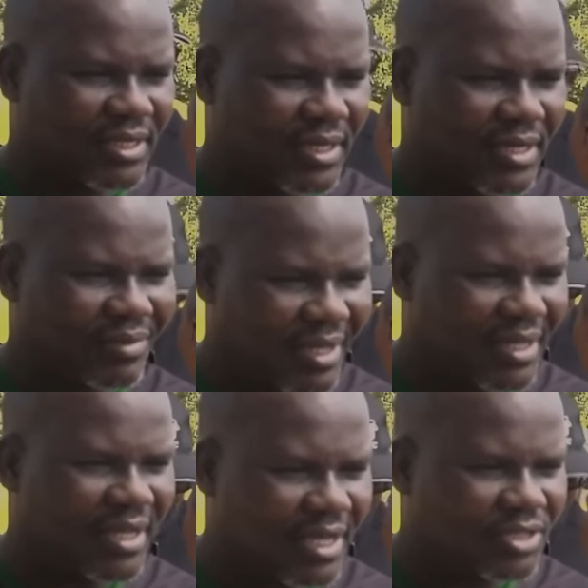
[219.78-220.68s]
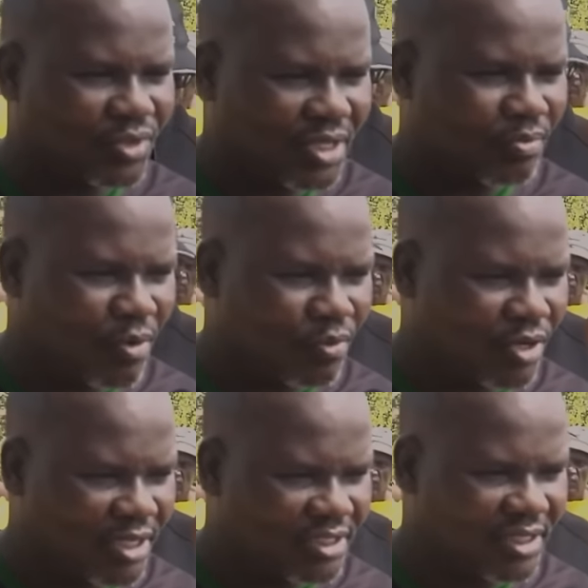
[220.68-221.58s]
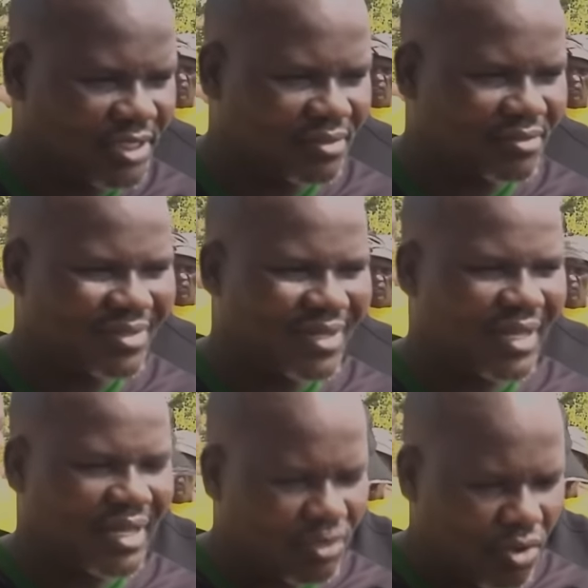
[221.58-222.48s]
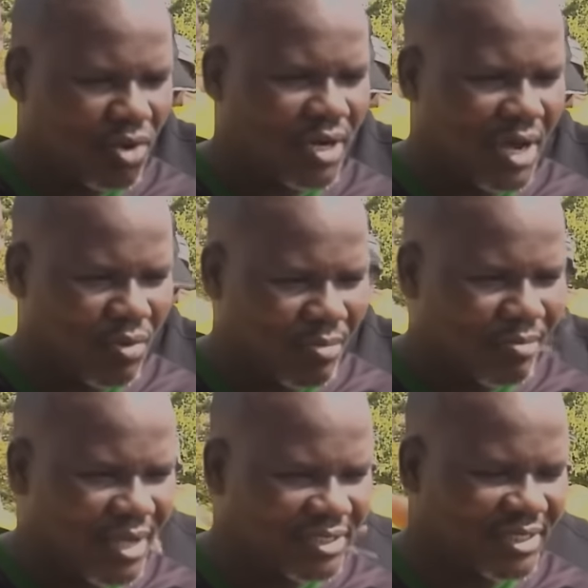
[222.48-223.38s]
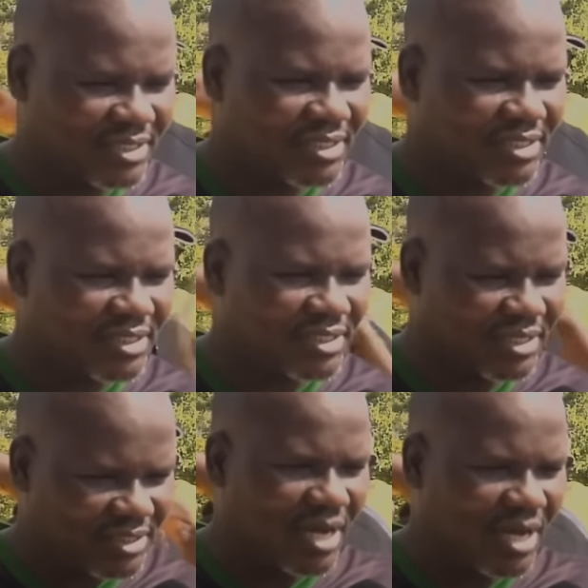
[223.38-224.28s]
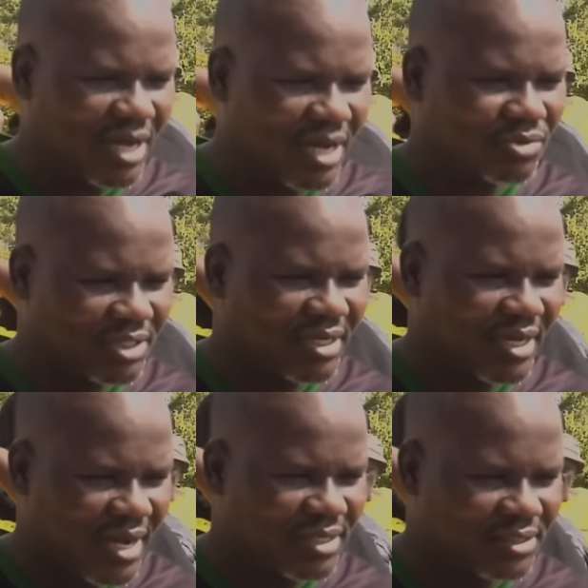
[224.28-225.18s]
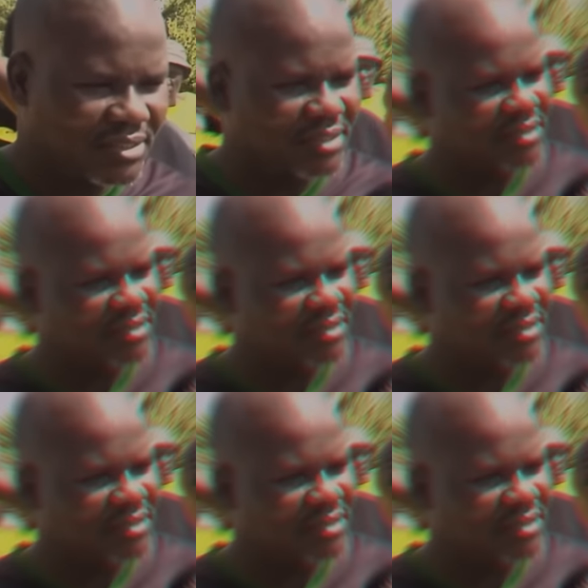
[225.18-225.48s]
engage with the population in all our major cities and towns in the country.